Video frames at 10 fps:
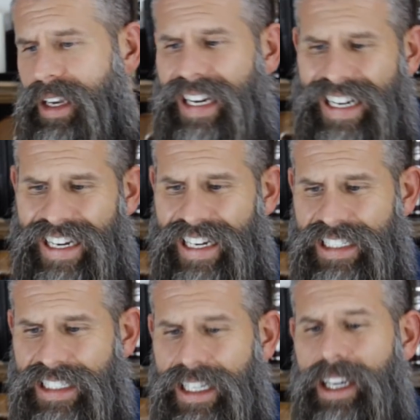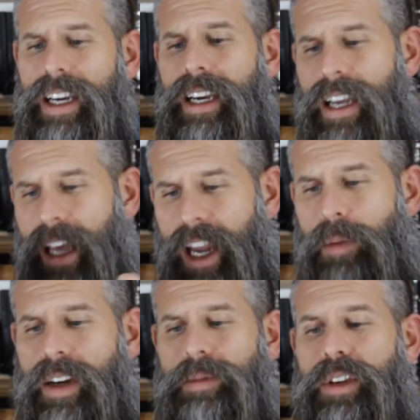In any case,
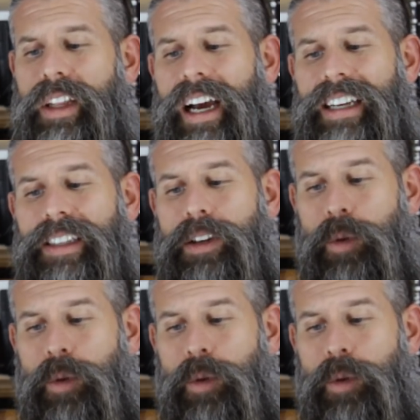Abraham saw that Isaac